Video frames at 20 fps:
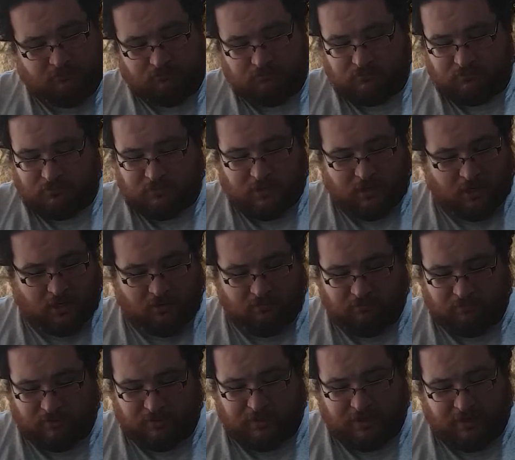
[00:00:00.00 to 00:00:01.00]
yeah,
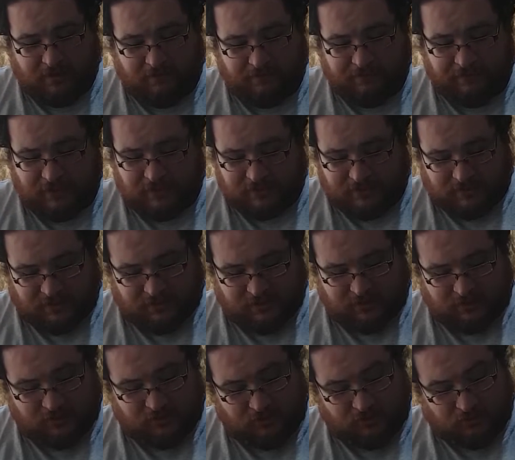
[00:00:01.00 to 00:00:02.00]
they fit
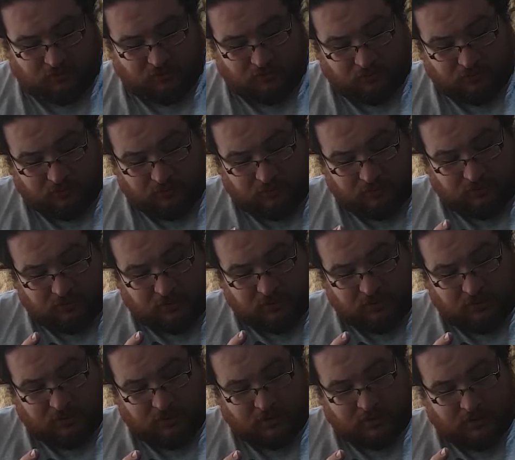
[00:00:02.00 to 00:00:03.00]
into
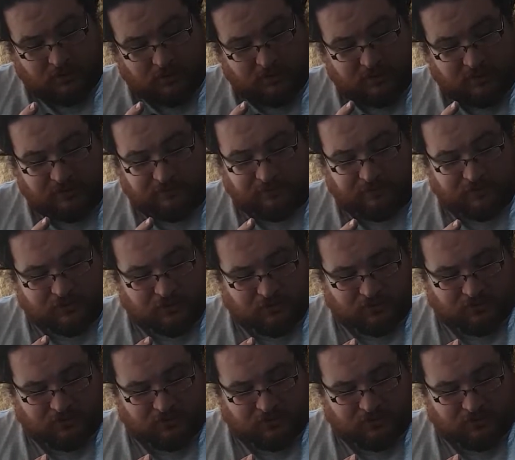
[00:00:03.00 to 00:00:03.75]
the different slots.